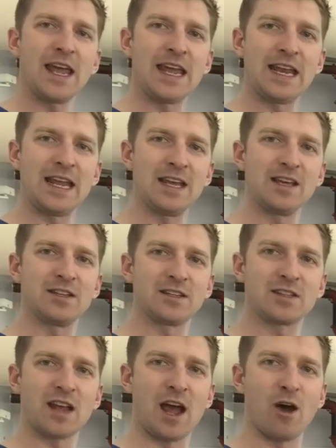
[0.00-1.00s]
It
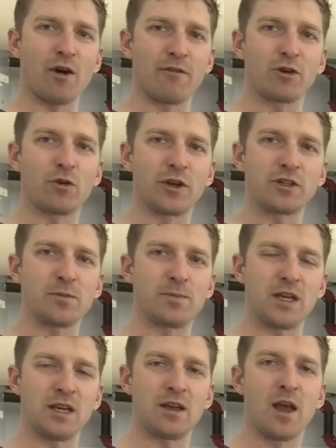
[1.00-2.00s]
is, however, going to
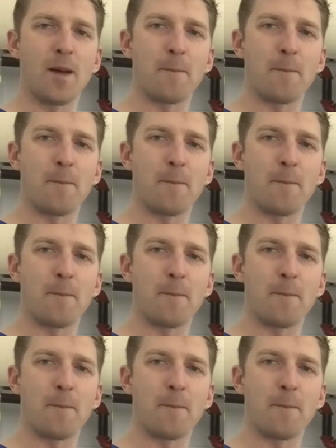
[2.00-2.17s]
be